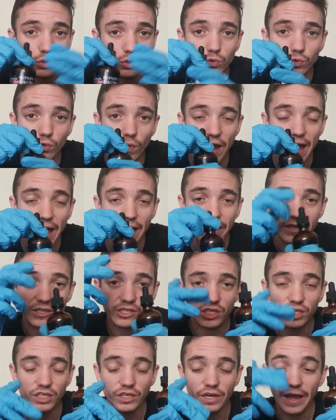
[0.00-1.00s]
to add
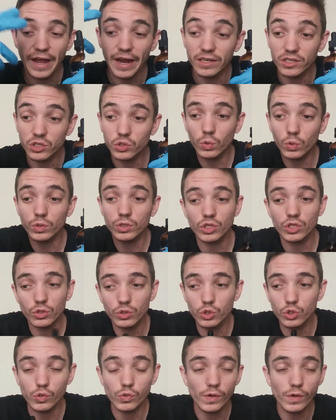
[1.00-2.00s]
it in, and it's also
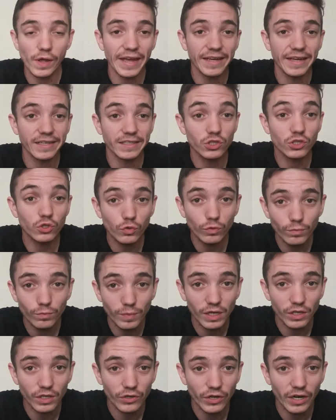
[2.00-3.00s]
to a 2
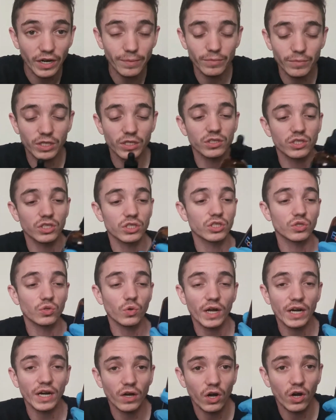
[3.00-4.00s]
milligram because it's
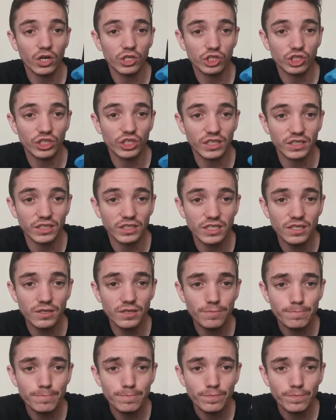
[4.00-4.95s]
quite a harsh nicotine.